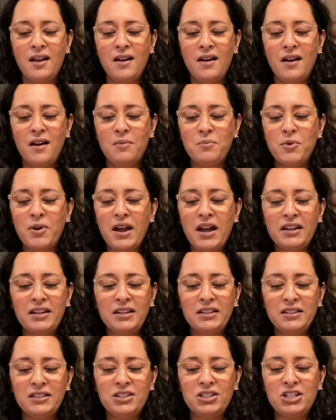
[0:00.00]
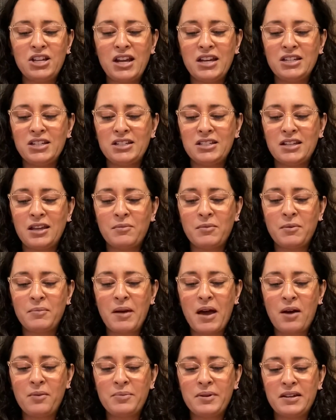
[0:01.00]
A miraculous change has come
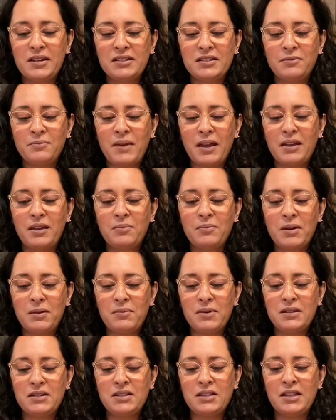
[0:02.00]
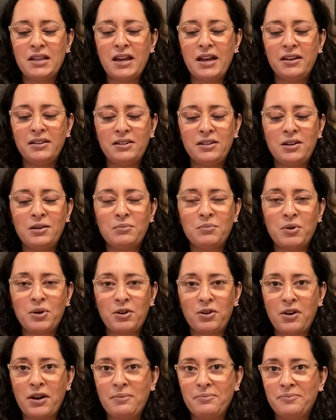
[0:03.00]
about because of my commitment to the Al-Anon
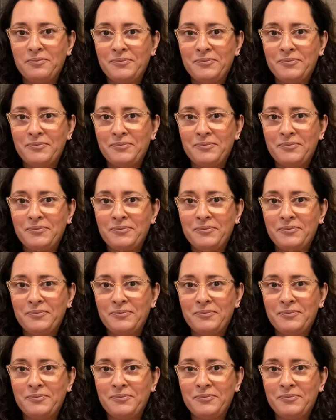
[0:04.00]
program.